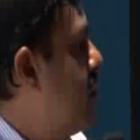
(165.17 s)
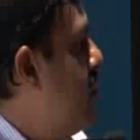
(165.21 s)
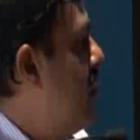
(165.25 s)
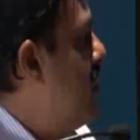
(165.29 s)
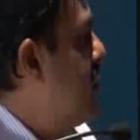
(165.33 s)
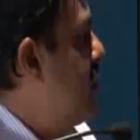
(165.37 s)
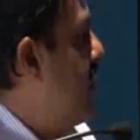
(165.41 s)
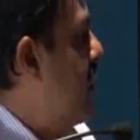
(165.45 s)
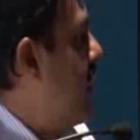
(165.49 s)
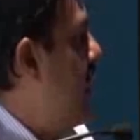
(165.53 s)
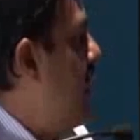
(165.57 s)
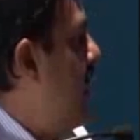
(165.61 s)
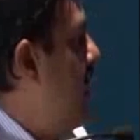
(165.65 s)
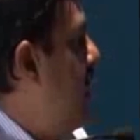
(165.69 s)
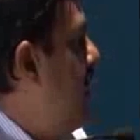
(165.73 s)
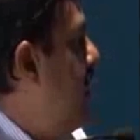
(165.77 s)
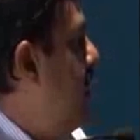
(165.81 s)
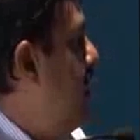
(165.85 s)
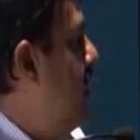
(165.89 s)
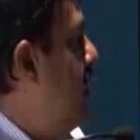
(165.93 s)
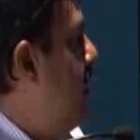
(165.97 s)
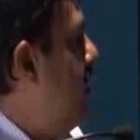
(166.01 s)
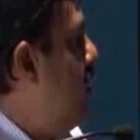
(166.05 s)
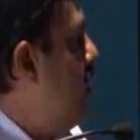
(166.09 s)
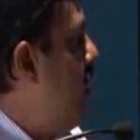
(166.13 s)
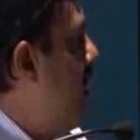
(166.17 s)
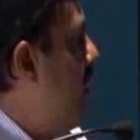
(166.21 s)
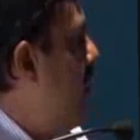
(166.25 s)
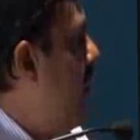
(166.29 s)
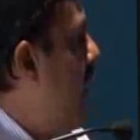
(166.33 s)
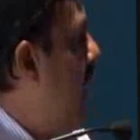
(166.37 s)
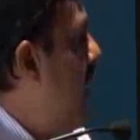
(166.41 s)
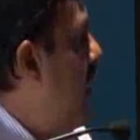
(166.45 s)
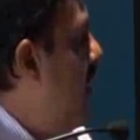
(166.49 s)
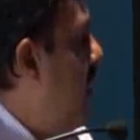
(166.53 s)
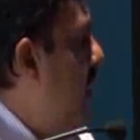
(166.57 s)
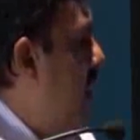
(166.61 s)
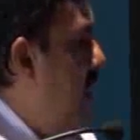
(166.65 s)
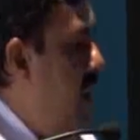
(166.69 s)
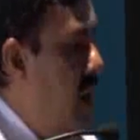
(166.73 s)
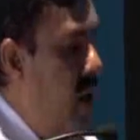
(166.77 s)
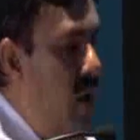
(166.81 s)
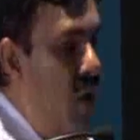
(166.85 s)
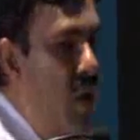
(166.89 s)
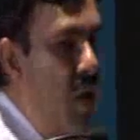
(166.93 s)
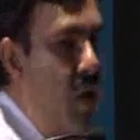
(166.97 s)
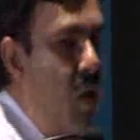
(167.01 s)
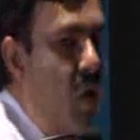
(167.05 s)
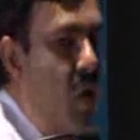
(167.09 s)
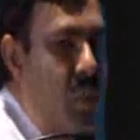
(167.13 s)
Basically you have an antenna
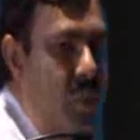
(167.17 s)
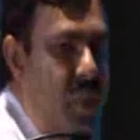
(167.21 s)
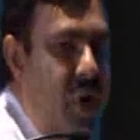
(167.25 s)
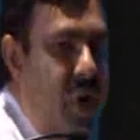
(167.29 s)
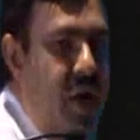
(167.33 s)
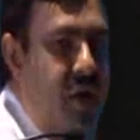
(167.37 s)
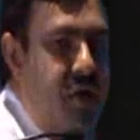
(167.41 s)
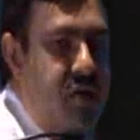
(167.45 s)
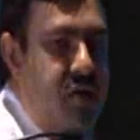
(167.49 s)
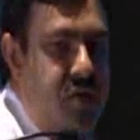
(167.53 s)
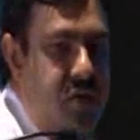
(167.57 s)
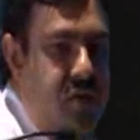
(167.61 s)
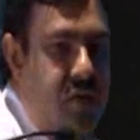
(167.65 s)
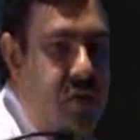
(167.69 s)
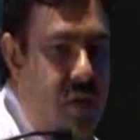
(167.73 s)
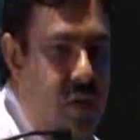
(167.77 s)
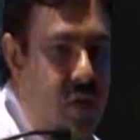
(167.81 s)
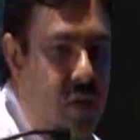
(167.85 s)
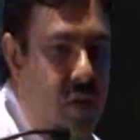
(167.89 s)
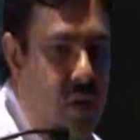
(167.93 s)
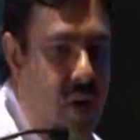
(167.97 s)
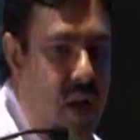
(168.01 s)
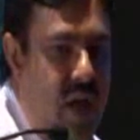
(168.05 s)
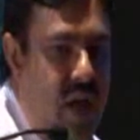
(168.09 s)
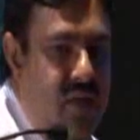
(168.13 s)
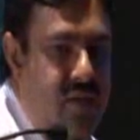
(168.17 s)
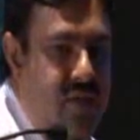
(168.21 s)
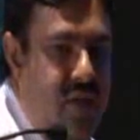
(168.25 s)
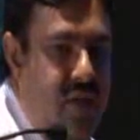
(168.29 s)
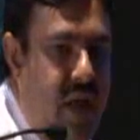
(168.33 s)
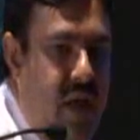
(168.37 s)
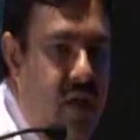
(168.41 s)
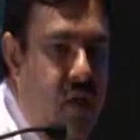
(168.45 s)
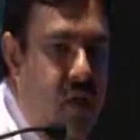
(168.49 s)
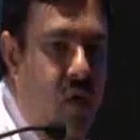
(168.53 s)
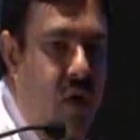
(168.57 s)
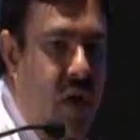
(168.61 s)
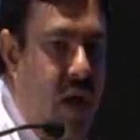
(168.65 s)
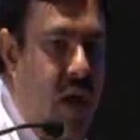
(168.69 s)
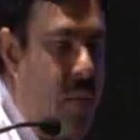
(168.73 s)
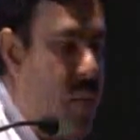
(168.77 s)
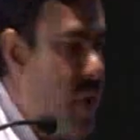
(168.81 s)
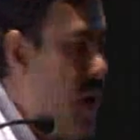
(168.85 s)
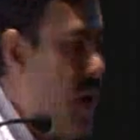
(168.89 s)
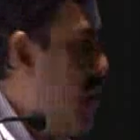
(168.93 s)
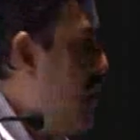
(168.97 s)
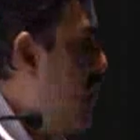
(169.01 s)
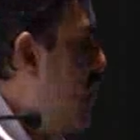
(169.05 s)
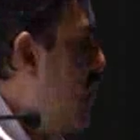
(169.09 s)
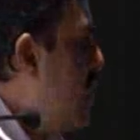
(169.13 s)
or optics, your lens, like your
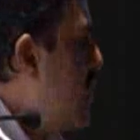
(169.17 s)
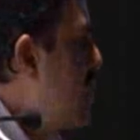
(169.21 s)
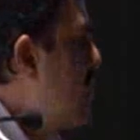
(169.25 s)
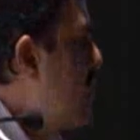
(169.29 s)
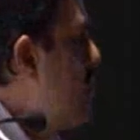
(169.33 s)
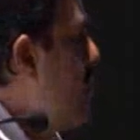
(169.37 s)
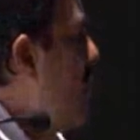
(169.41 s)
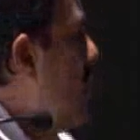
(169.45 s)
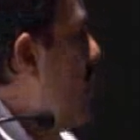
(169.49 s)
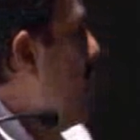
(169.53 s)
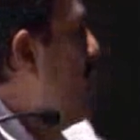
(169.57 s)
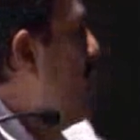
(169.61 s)
camera works.